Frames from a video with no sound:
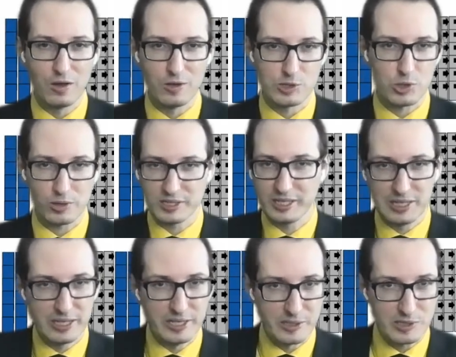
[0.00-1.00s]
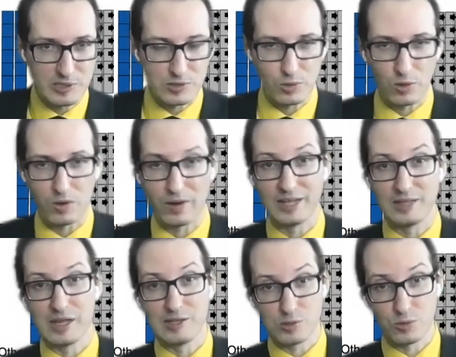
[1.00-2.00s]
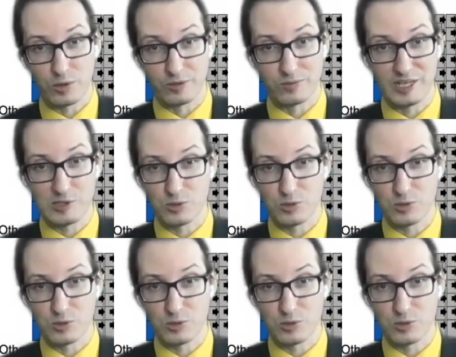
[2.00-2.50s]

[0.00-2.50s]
sorted lists and so on, right?